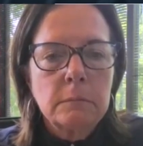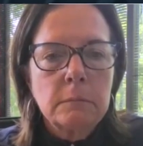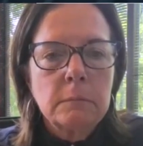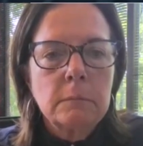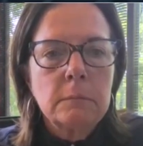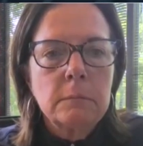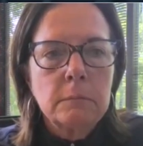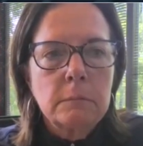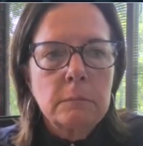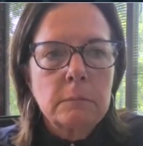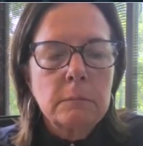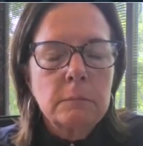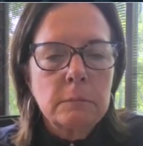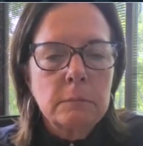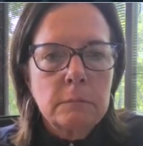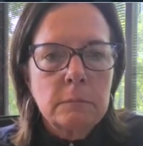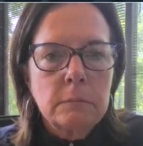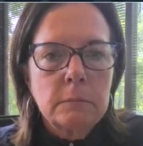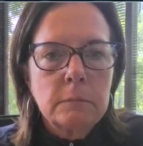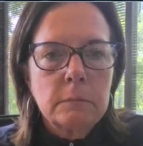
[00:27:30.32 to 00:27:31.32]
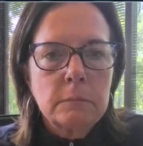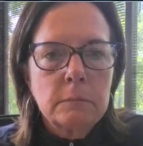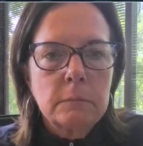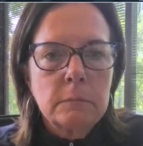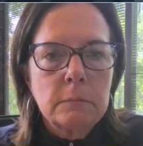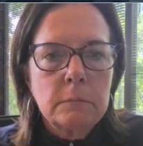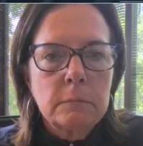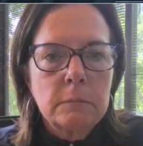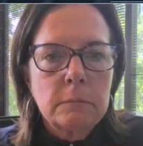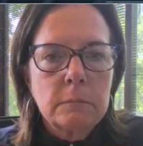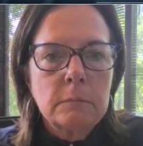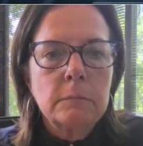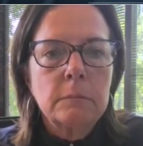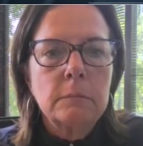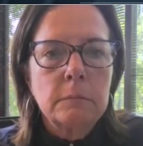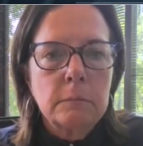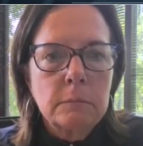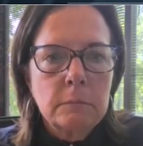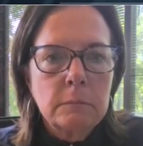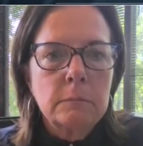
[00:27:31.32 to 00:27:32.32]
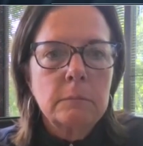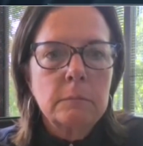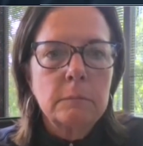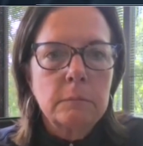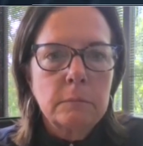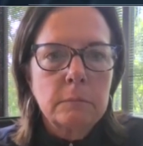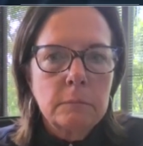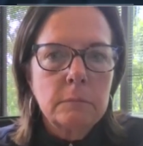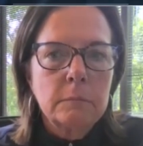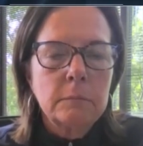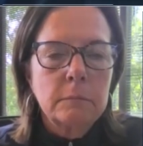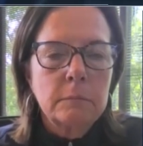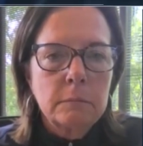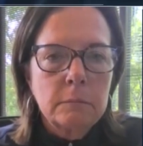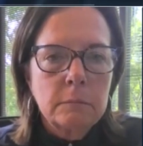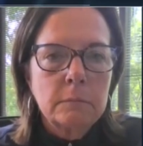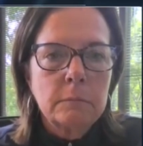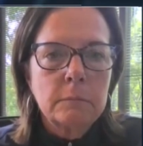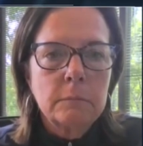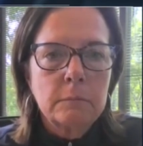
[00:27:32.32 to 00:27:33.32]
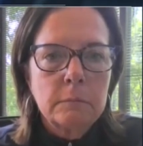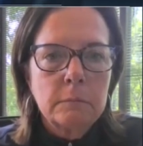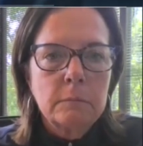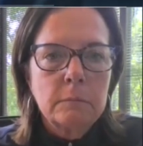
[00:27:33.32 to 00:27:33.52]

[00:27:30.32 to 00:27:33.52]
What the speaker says: (silent)